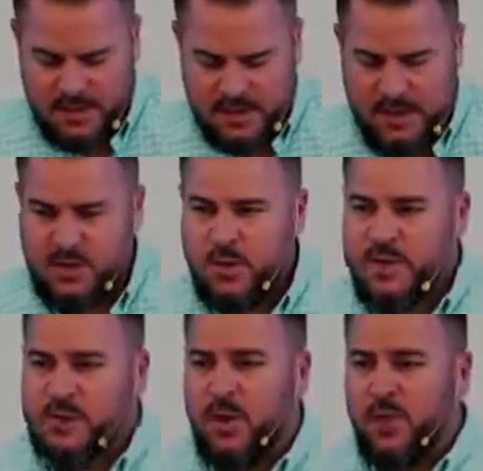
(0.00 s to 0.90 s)
In doing
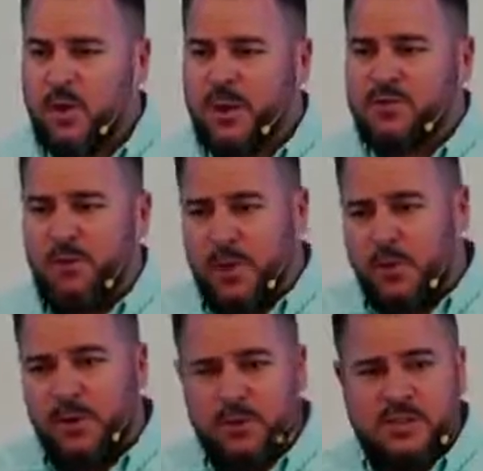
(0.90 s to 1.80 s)
so, we must remember
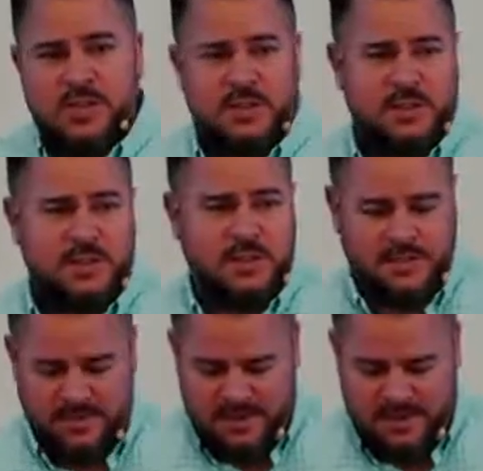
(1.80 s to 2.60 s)
who Jesus is